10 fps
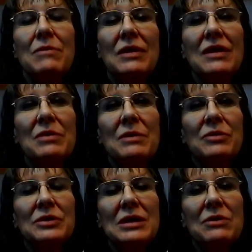But then
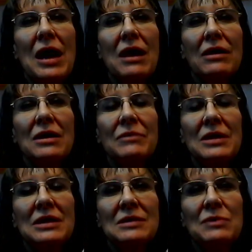people will say, well, how come
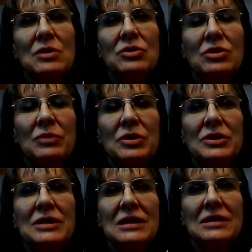the exposure
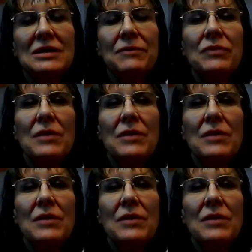persists?